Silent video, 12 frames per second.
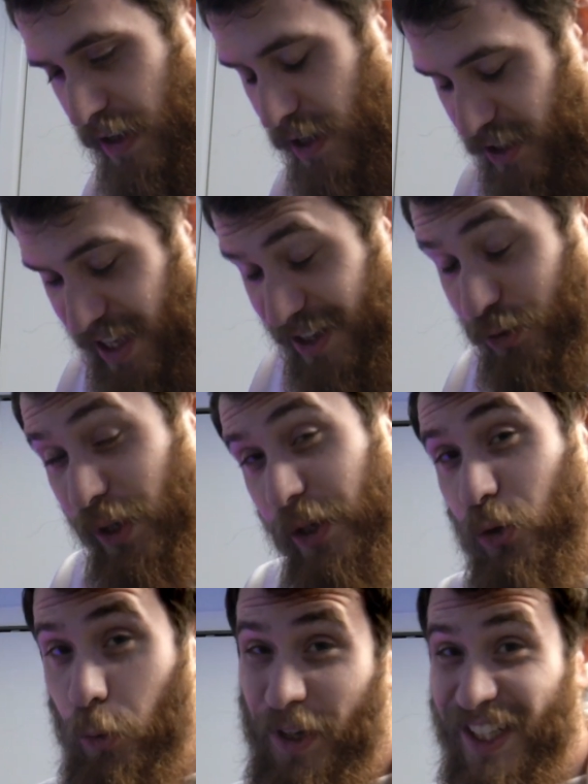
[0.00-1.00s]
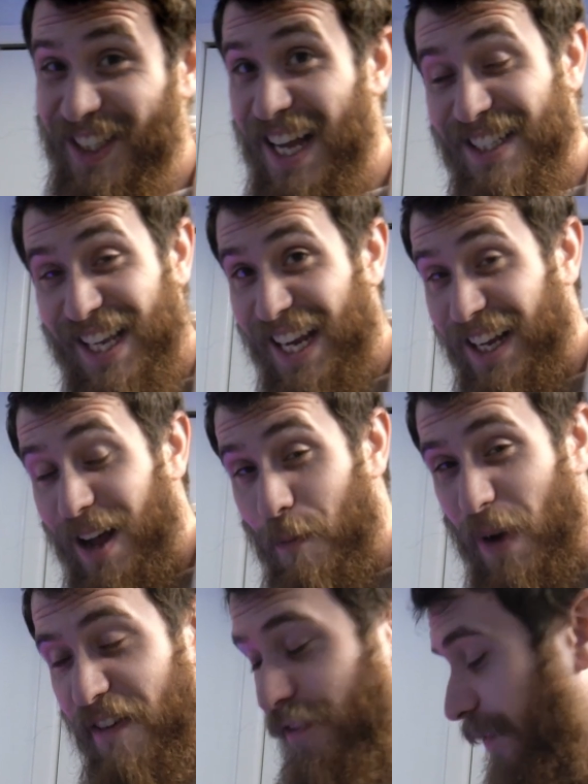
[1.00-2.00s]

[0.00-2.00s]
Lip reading: So that's really cool, because that's like my,